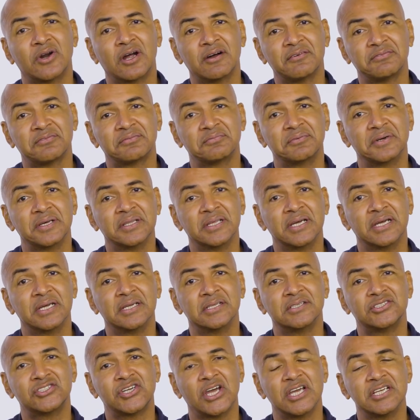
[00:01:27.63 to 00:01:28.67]
rough, where
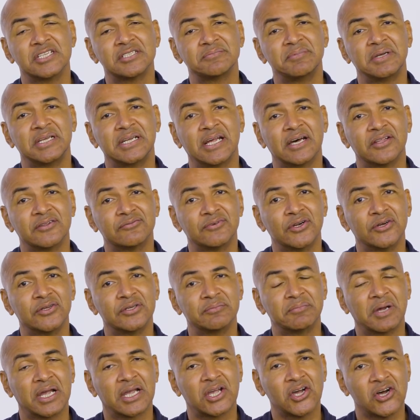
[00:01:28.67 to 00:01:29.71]
they chased me down the road
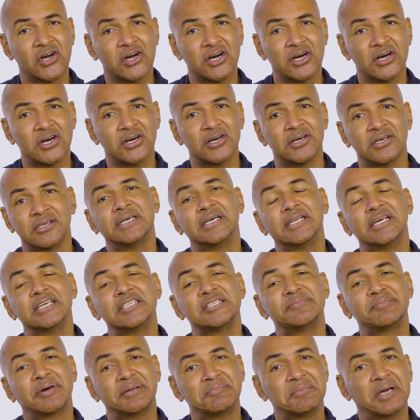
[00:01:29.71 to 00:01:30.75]
in my car, and I
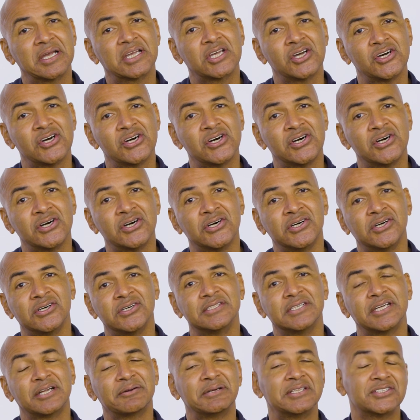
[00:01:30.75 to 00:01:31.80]
spun my car,
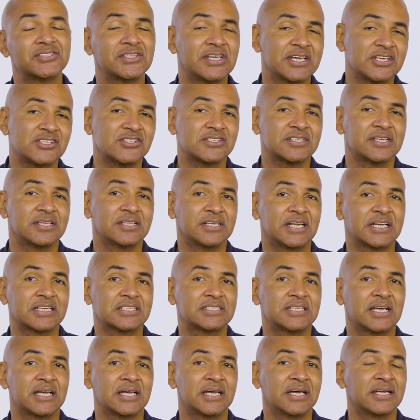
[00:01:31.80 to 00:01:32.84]
and I went to the agency the next
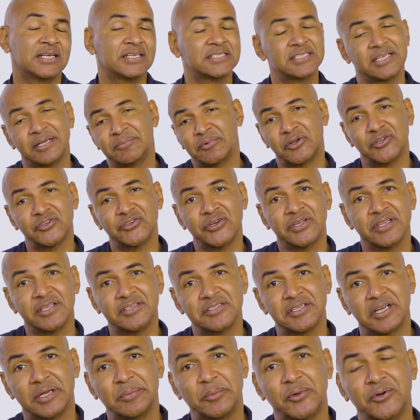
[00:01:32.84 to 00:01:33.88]
day, and I said, I'm not doing
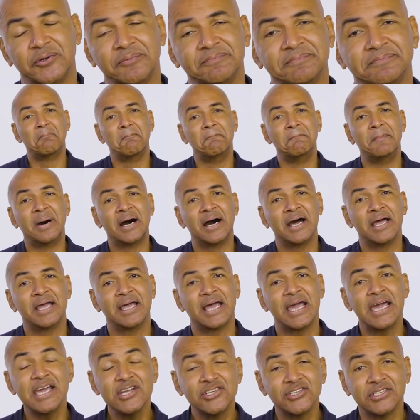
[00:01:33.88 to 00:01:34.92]
this anymore. My
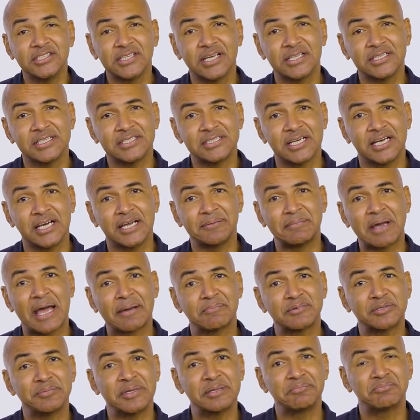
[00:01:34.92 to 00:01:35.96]
agent at the time
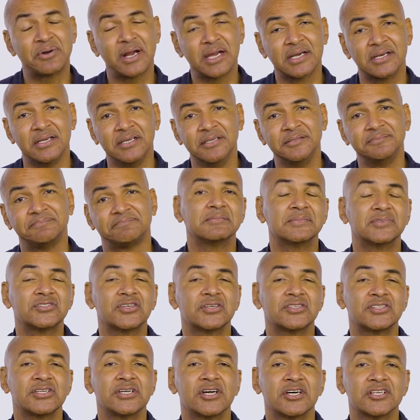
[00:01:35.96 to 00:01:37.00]
happened to be pregnant, and so
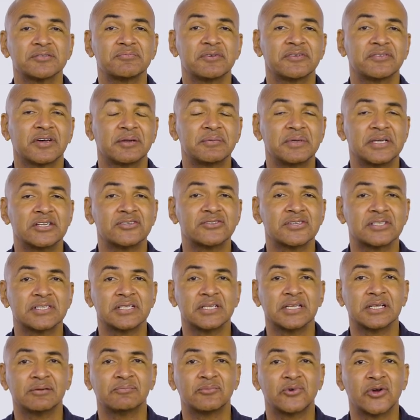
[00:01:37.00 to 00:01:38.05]
she asked me if I'd be interested
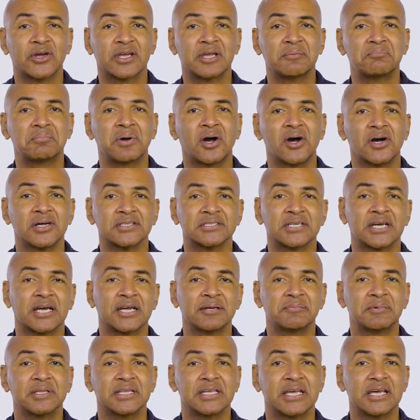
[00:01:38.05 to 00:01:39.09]
in working
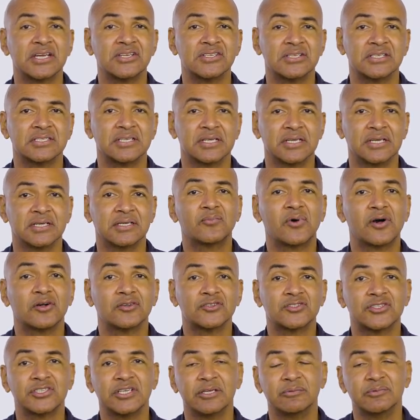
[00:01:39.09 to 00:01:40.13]
part-time at the agency while
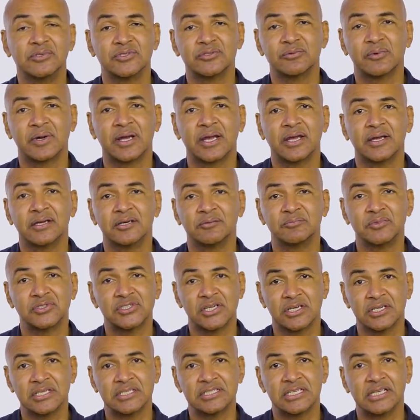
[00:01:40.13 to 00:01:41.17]
she was away on
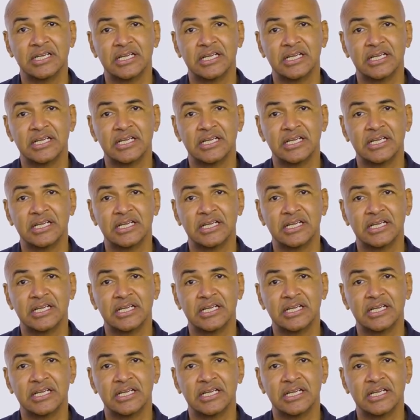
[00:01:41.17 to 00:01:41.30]
maternity